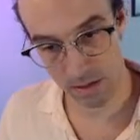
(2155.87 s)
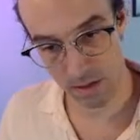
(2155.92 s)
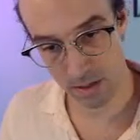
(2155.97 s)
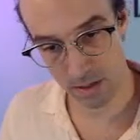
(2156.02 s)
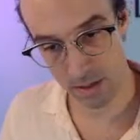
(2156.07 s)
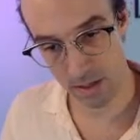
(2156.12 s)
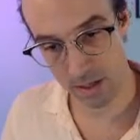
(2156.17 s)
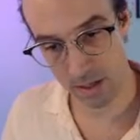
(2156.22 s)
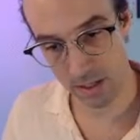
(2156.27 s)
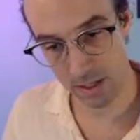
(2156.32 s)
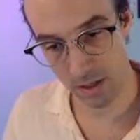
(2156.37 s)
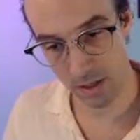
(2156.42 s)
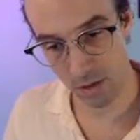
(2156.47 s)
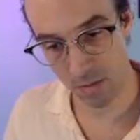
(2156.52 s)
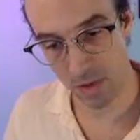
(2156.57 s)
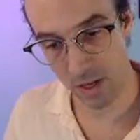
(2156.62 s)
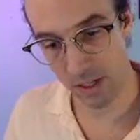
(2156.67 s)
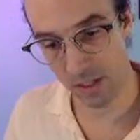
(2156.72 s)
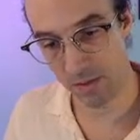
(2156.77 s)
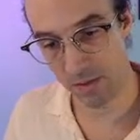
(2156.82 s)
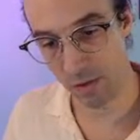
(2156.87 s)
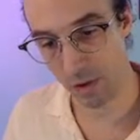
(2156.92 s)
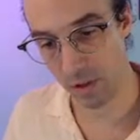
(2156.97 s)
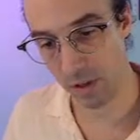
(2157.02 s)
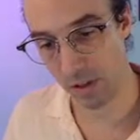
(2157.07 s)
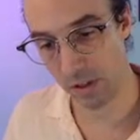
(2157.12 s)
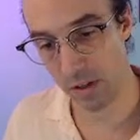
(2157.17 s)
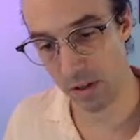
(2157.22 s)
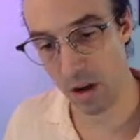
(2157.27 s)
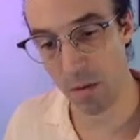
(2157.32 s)
It doesn't do much for the
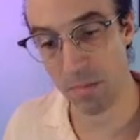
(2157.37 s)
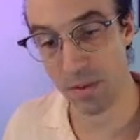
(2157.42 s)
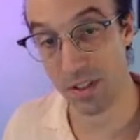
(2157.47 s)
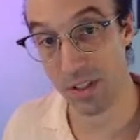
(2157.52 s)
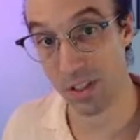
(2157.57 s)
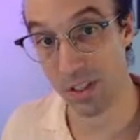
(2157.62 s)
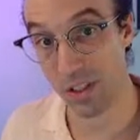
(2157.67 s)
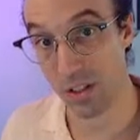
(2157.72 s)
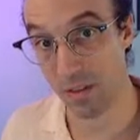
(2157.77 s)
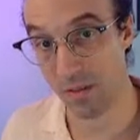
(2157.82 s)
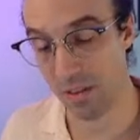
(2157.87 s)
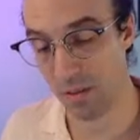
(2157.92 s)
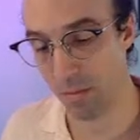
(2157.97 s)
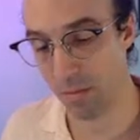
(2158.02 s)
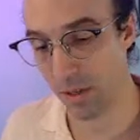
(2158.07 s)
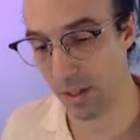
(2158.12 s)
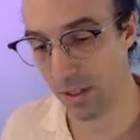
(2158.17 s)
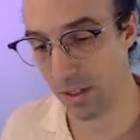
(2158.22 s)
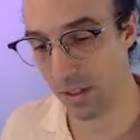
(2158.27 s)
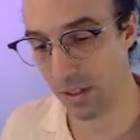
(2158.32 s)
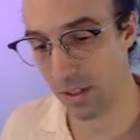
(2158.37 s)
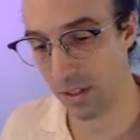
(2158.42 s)
composition of the piece.